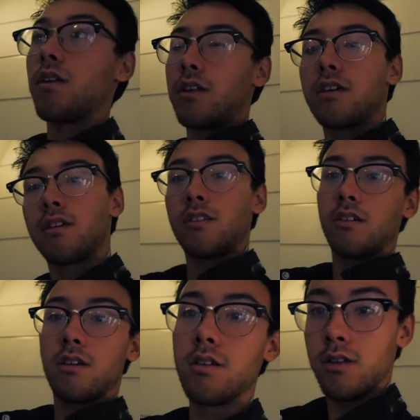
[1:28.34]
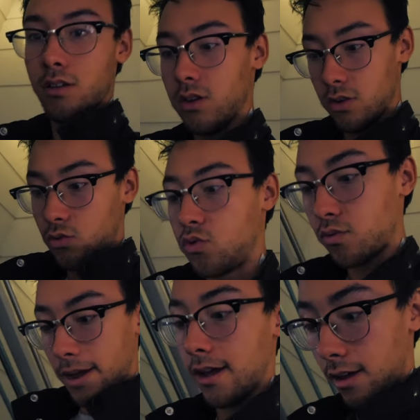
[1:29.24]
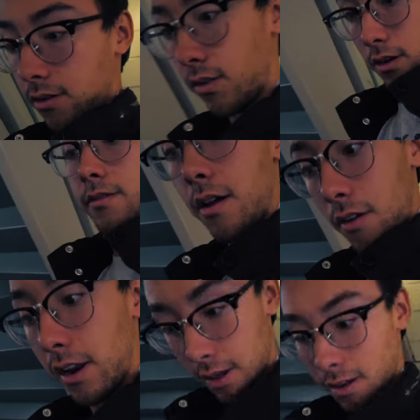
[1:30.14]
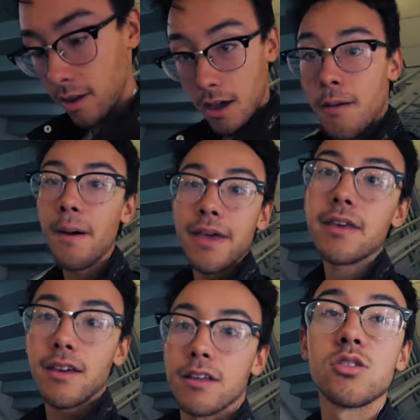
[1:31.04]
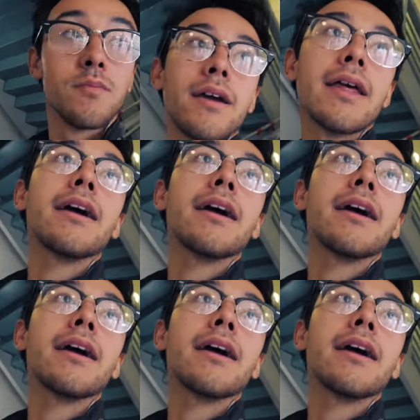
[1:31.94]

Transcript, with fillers: running to my, or not running, biking to my